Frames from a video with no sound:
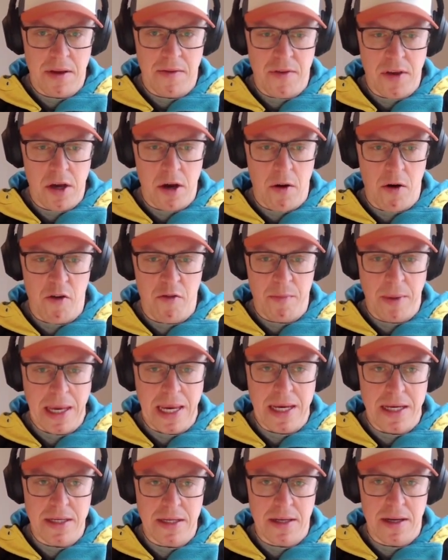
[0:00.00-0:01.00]
if you go off
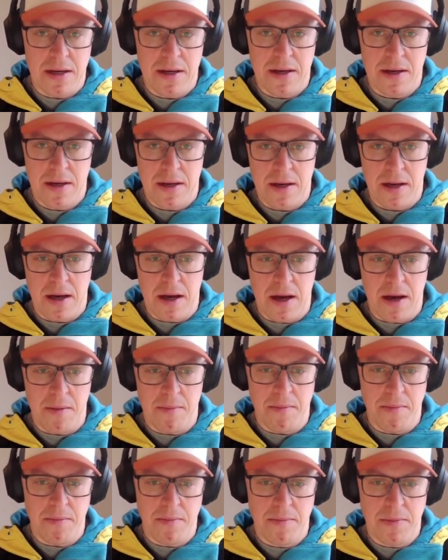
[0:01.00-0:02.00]
piste,
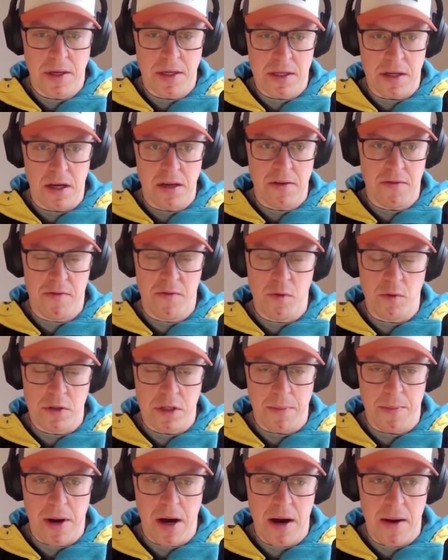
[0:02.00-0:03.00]
your site
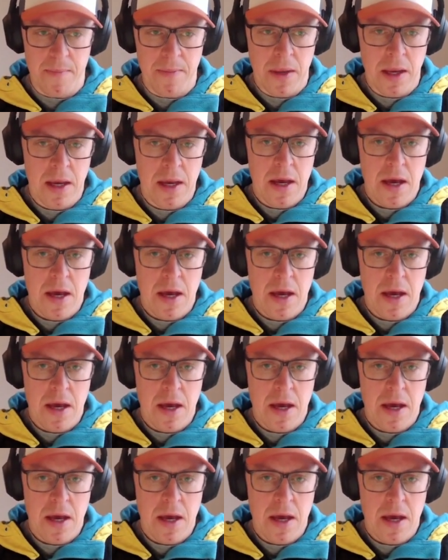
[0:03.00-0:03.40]
falls apart,